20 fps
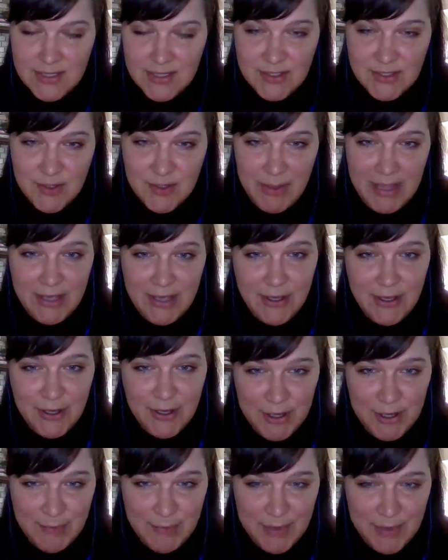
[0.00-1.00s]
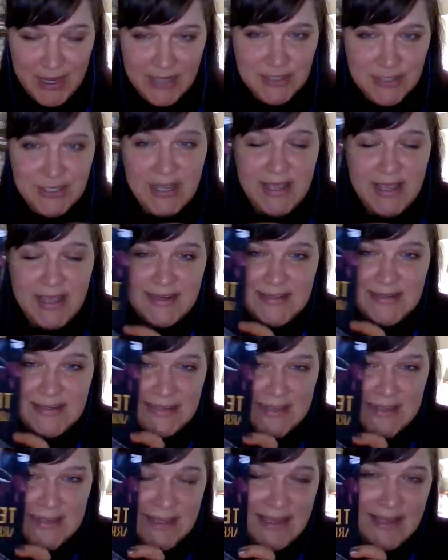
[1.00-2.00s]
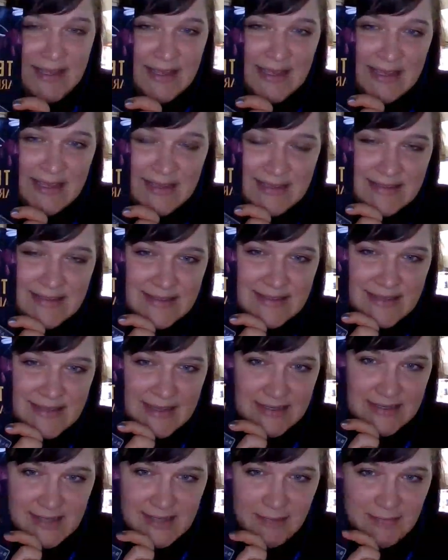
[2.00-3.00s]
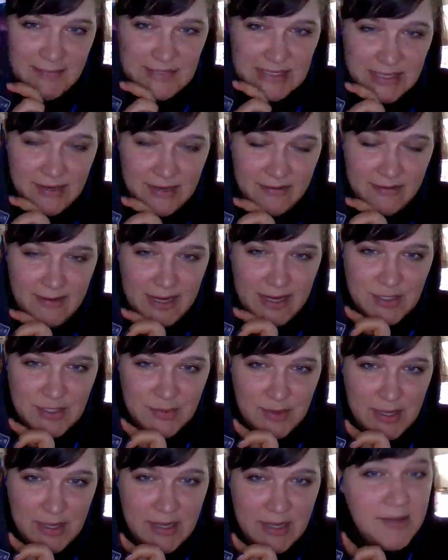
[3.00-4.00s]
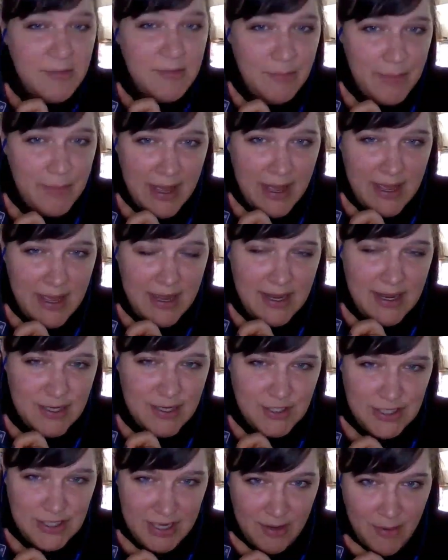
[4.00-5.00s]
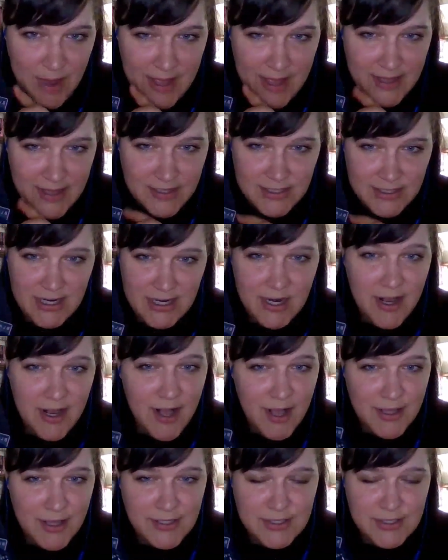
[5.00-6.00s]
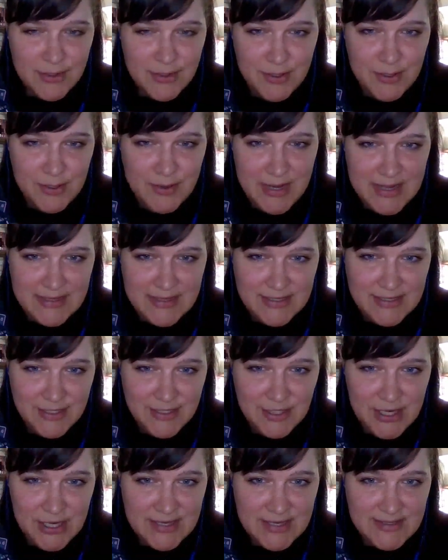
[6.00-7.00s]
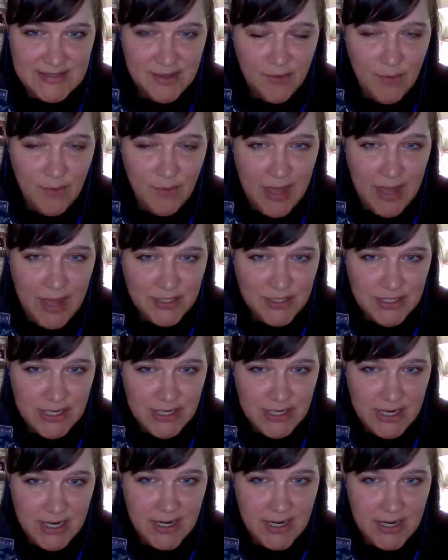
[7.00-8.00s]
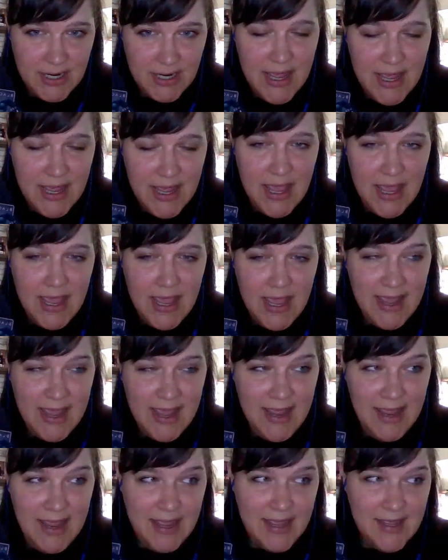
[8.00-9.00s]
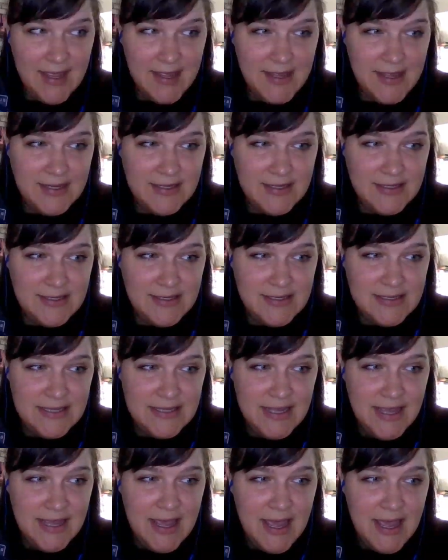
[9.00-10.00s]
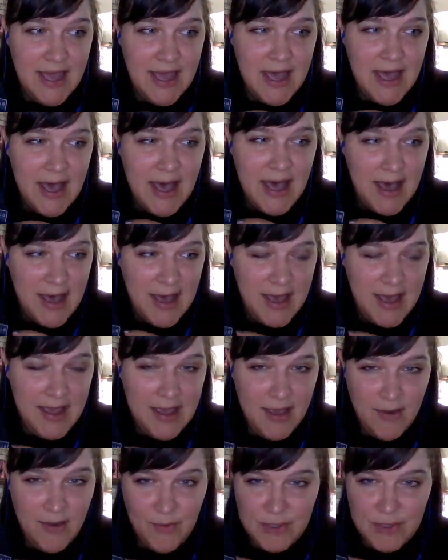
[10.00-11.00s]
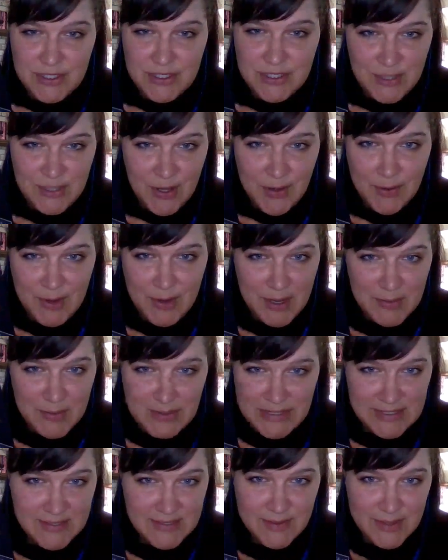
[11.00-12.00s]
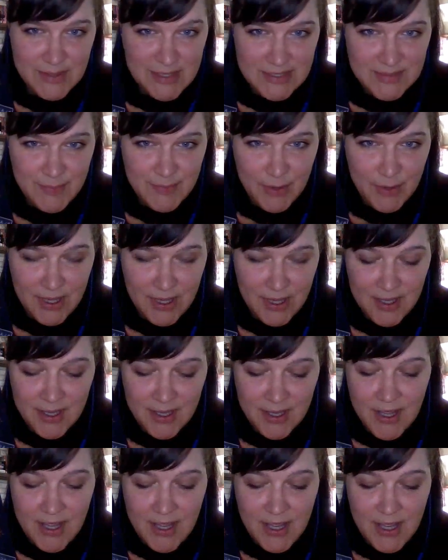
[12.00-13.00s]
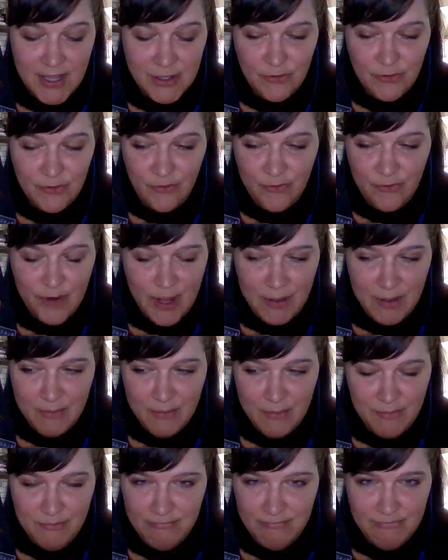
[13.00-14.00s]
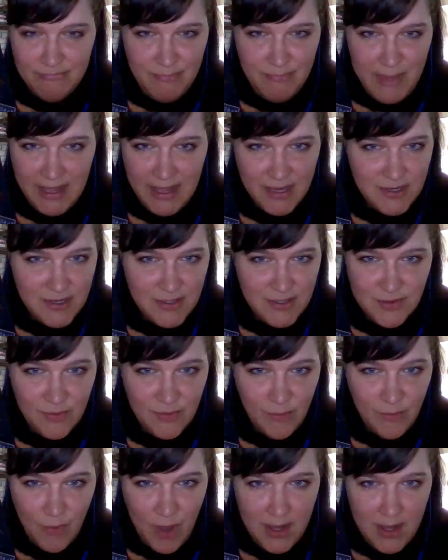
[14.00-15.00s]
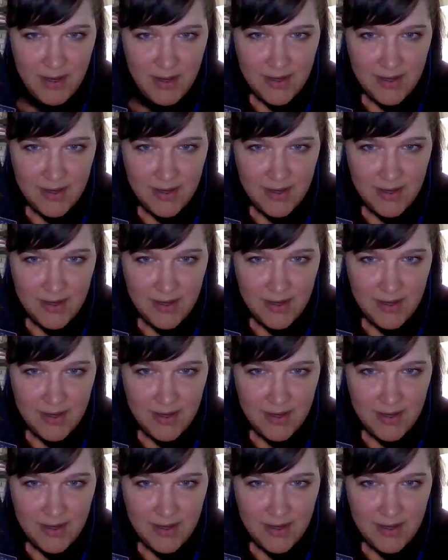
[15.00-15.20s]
So my current project is A Tempting Arrangement by Jay Wilder, also known as Jessa Wilder, and I was so obsessed with this book from page one.